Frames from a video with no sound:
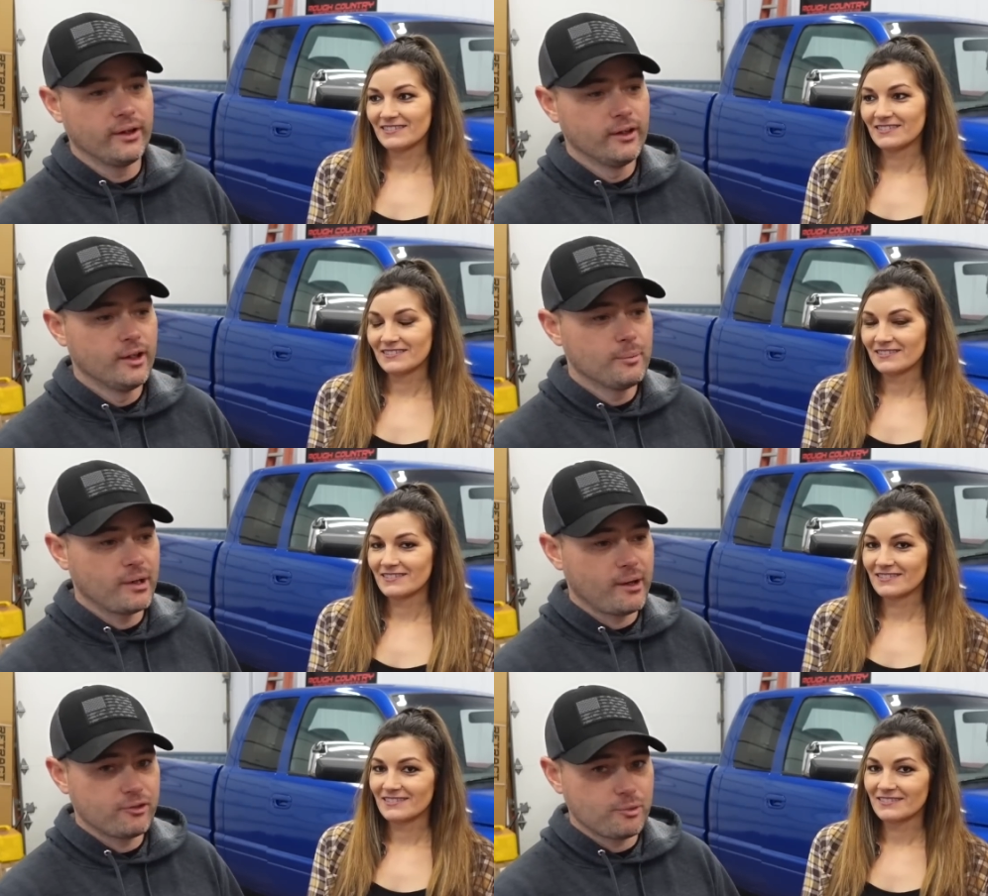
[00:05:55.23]
Speaker 1: it. But I
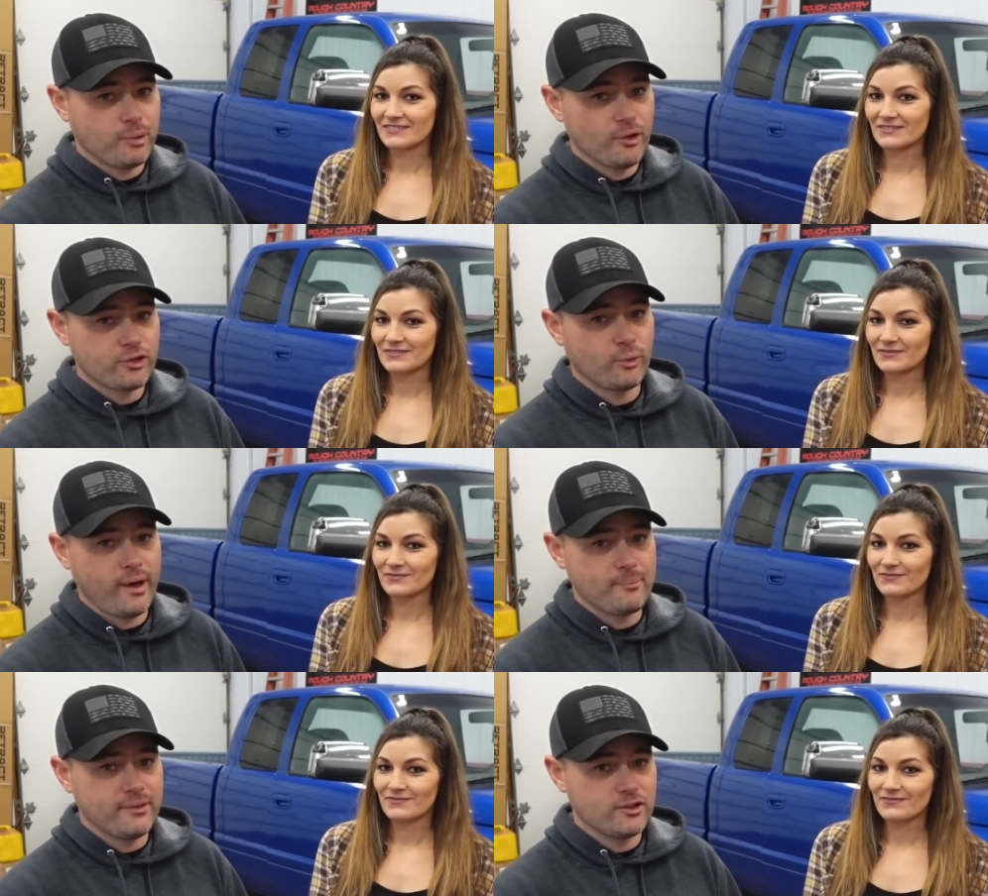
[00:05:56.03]
was supposed to wrap
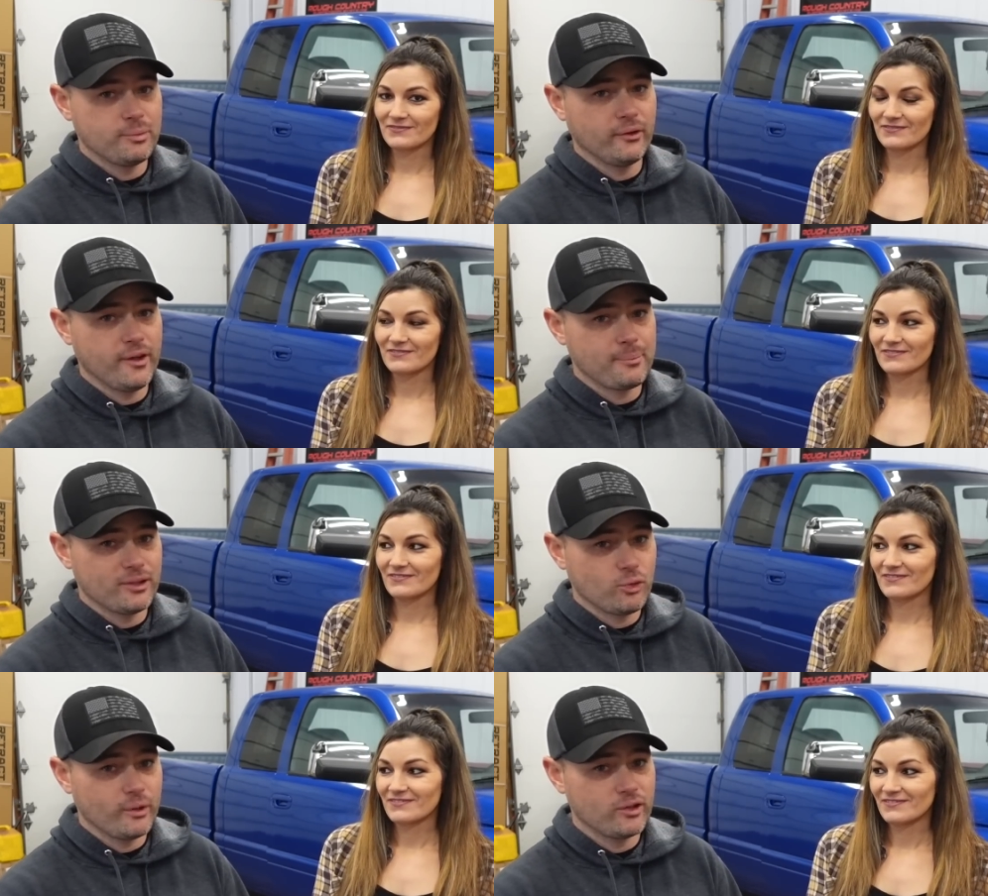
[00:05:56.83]
this build up in
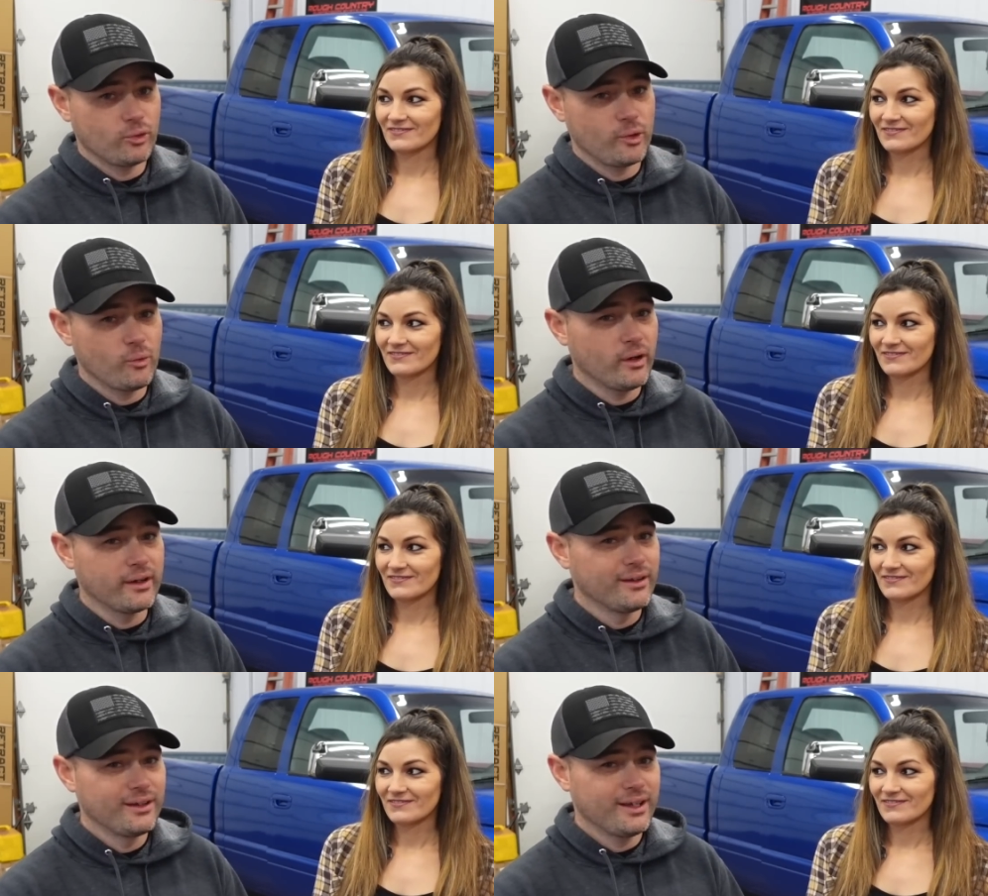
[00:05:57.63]
twenty twenty-one,
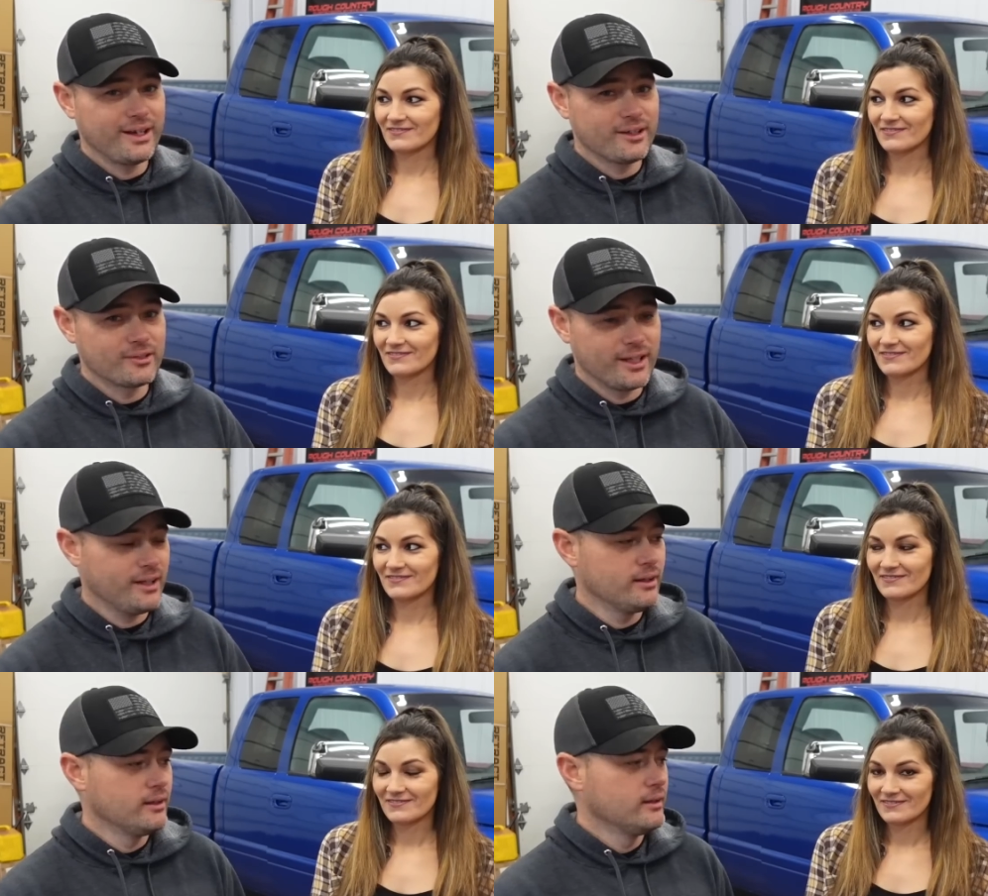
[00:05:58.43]
and I never
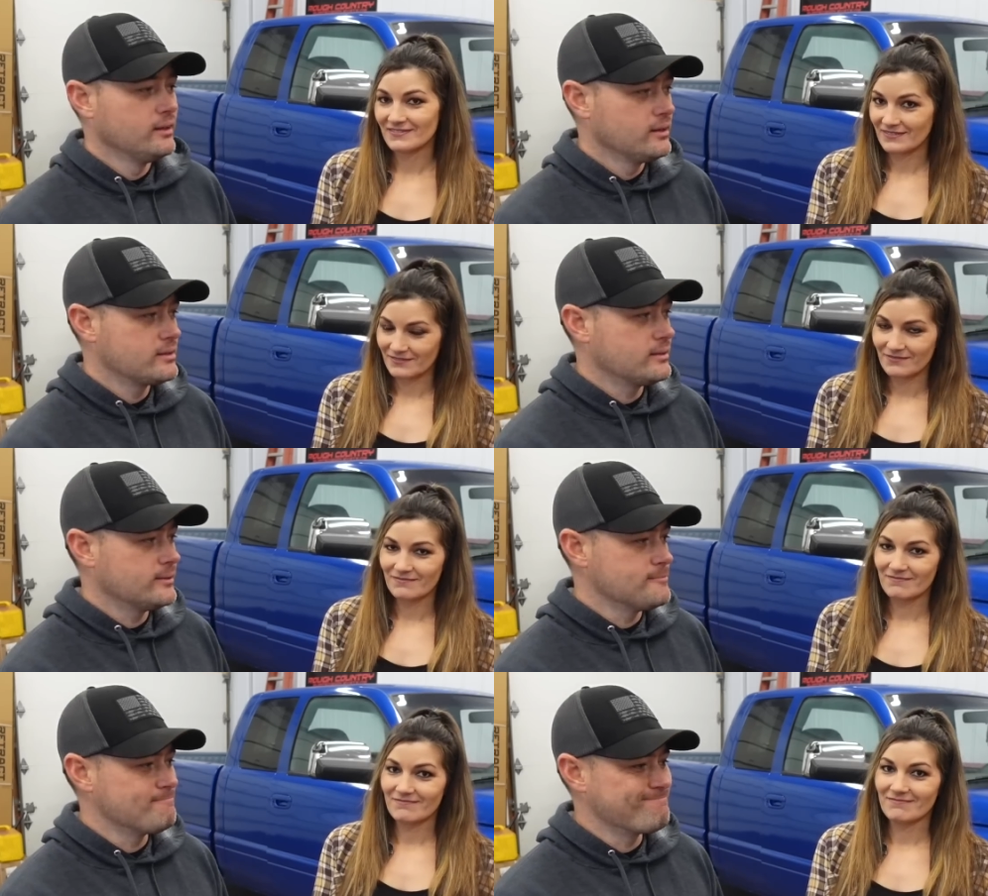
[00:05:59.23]
did.
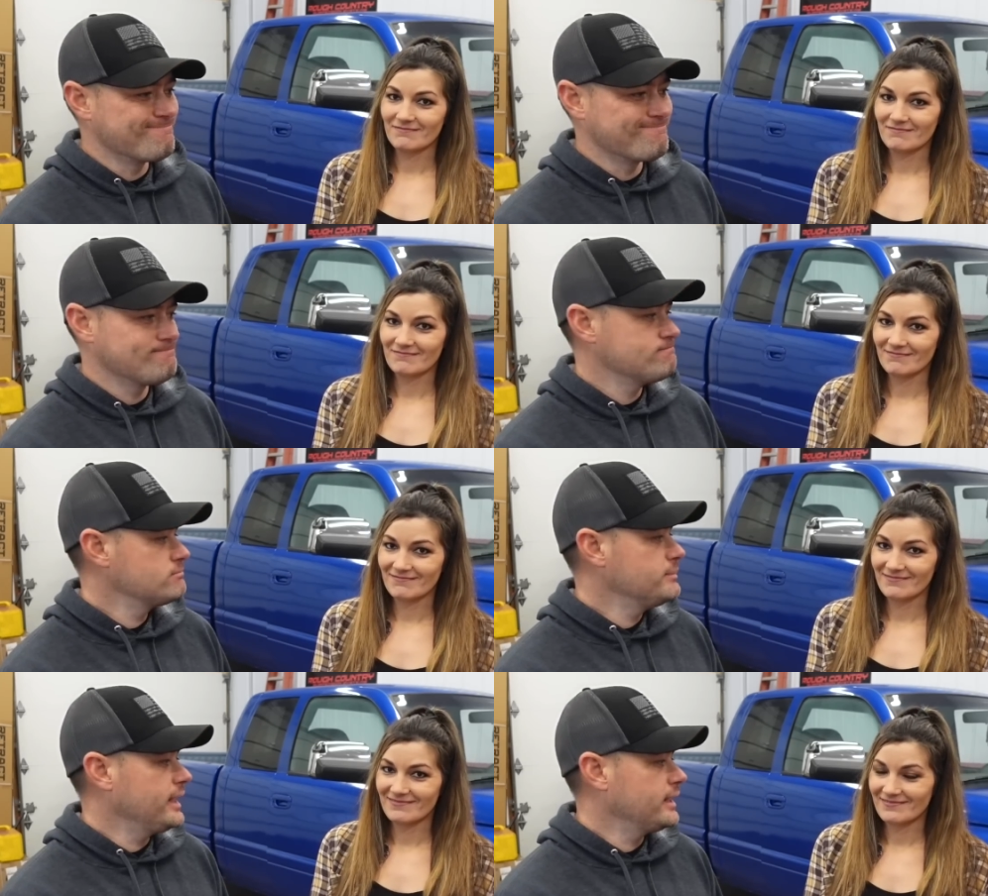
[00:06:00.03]
So,
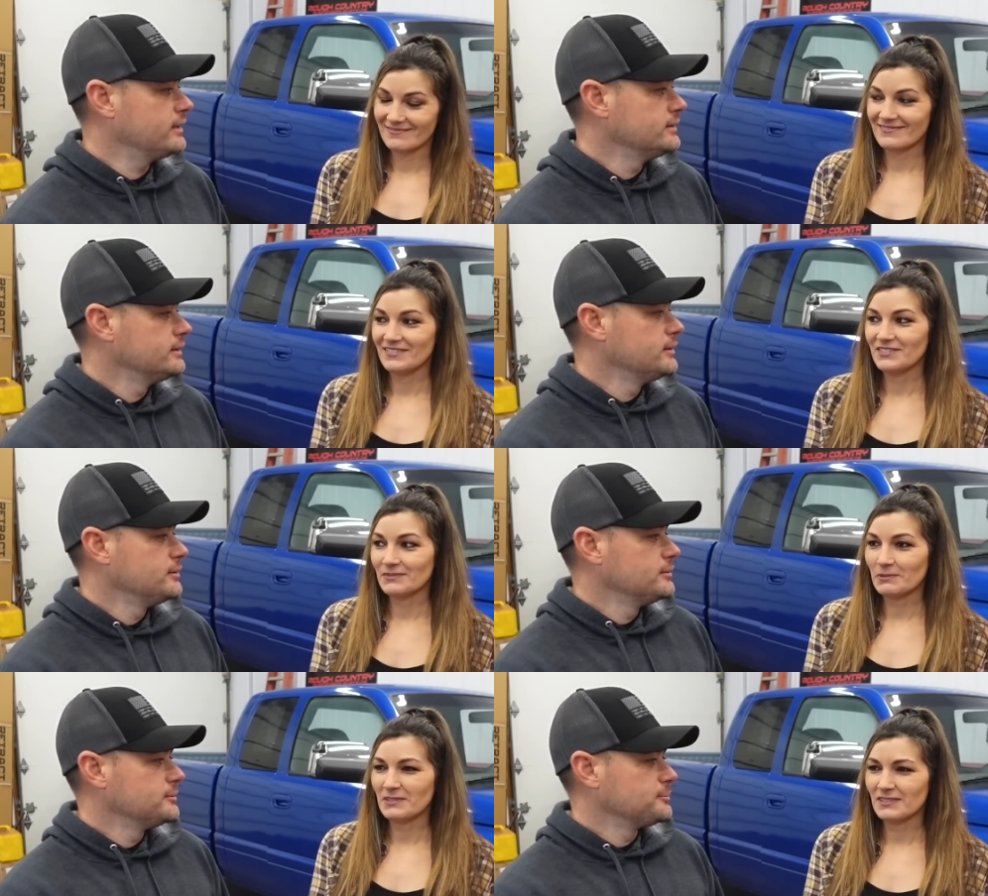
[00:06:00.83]
Speaker 2: man. You're
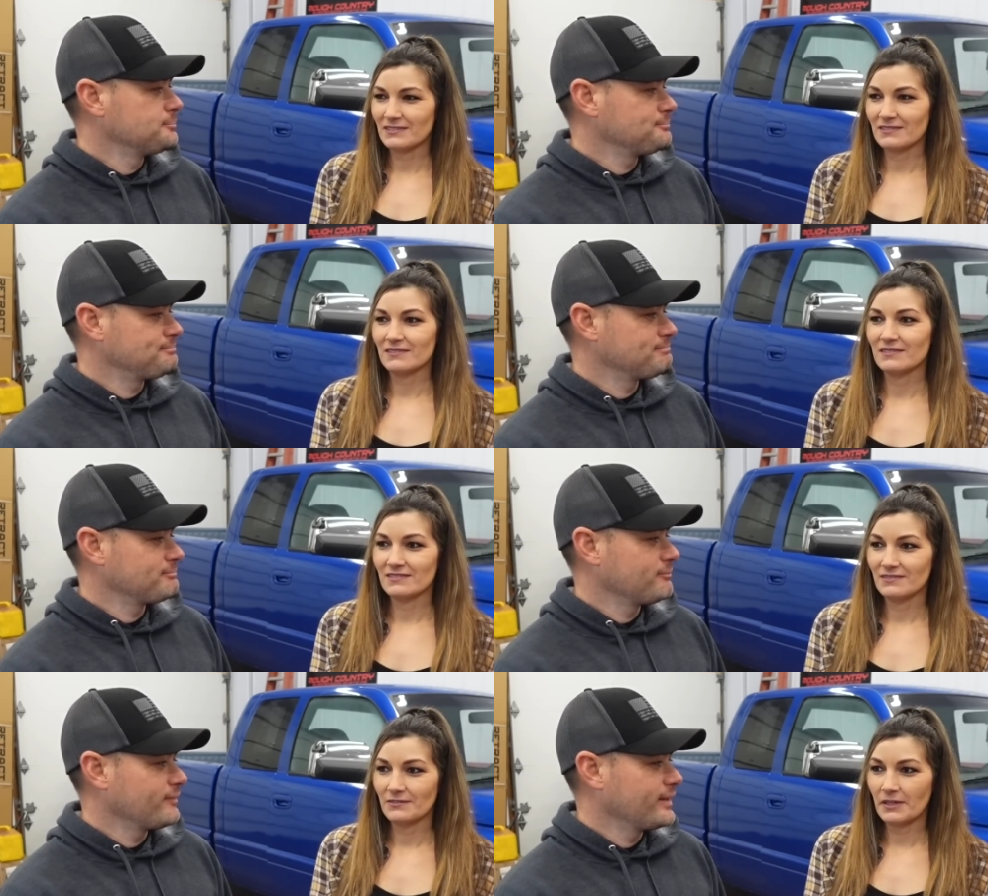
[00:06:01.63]
supposed to
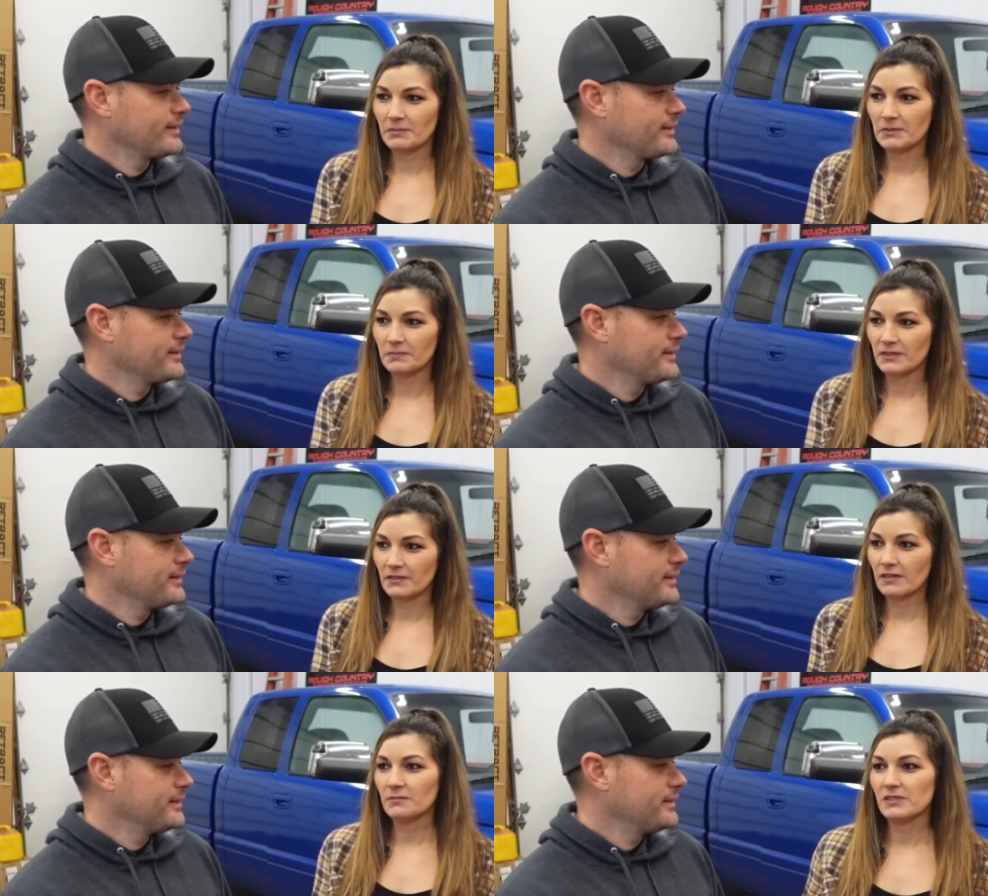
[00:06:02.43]
wrap up the
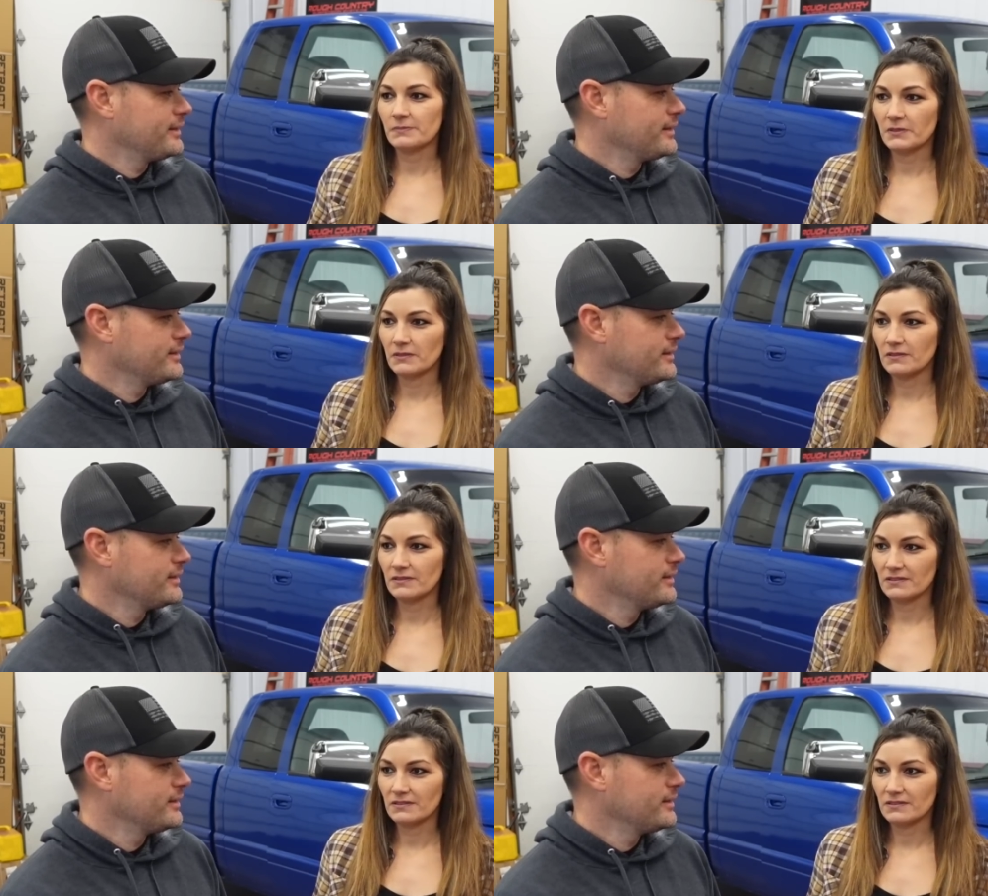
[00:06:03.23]
Cummins build